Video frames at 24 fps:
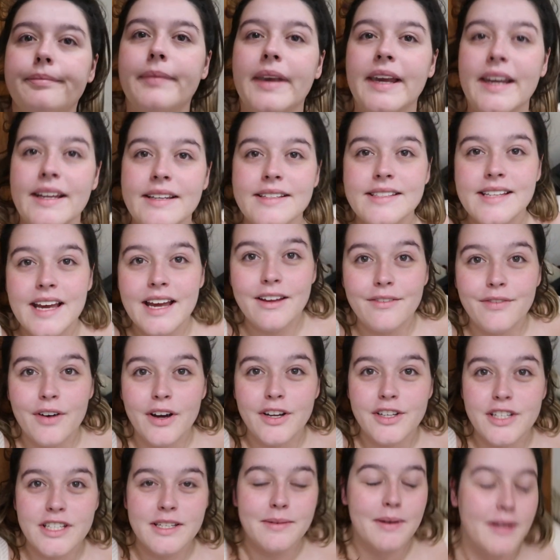Me and Dave,
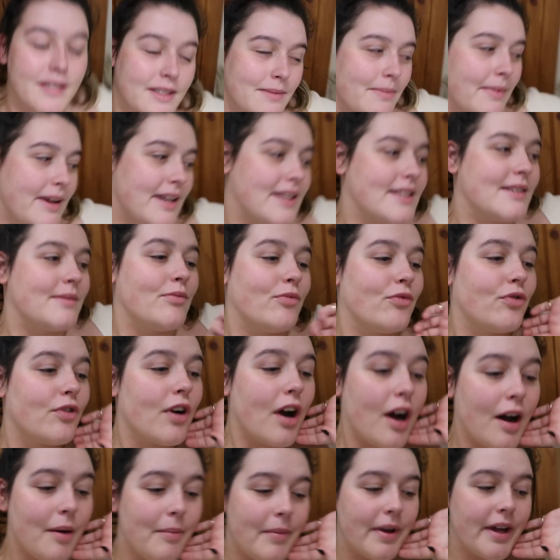I just about to make some
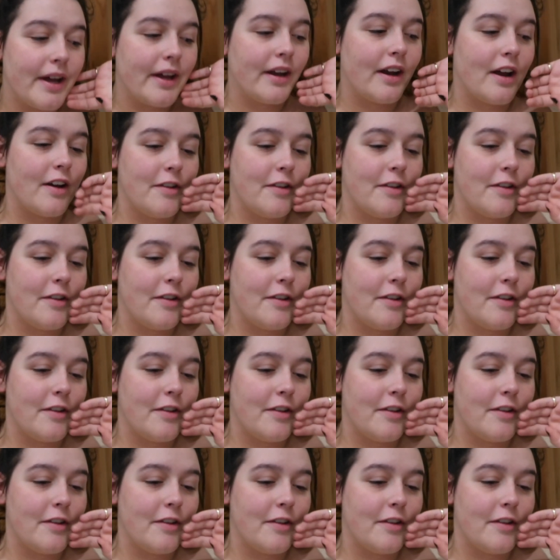ramen.